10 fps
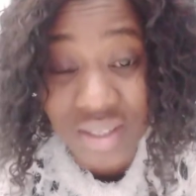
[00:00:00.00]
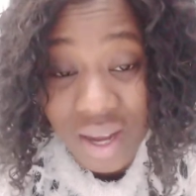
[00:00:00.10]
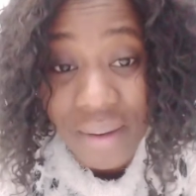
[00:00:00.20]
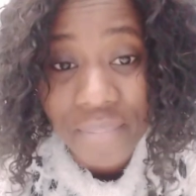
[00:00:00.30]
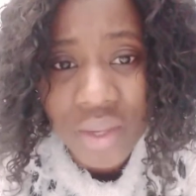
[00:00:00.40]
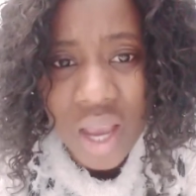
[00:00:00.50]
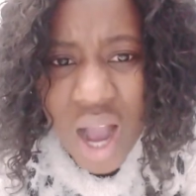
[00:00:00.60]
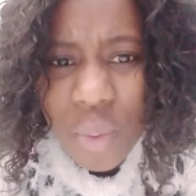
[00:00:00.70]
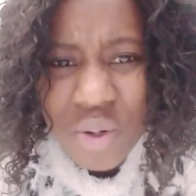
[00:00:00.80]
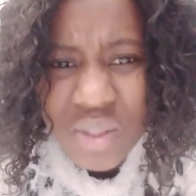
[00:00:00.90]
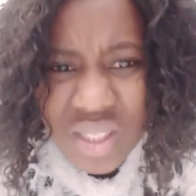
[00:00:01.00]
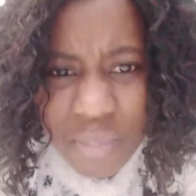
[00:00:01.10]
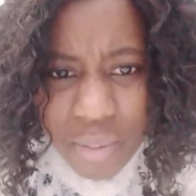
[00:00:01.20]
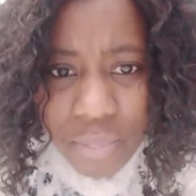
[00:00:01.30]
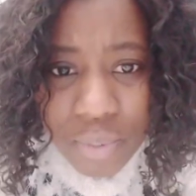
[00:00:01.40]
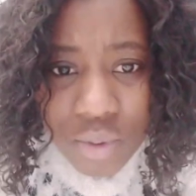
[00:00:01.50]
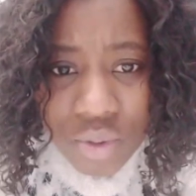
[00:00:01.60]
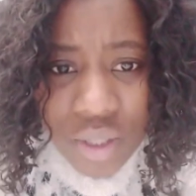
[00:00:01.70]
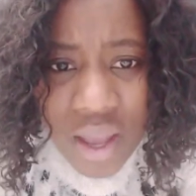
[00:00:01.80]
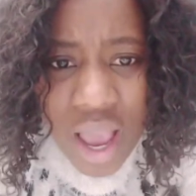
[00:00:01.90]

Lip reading: that I want to see people's